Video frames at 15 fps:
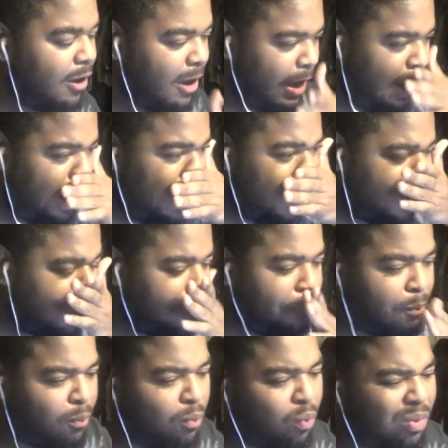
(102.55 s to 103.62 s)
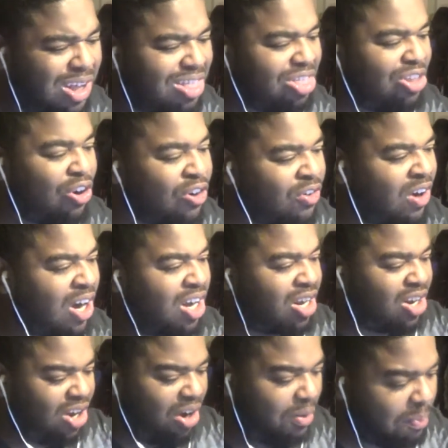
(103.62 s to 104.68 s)
I, I went through a
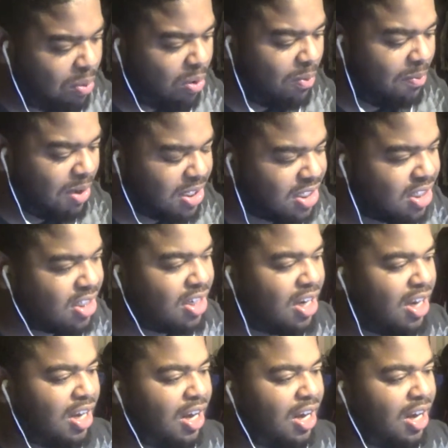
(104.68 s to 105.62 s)
couple missions.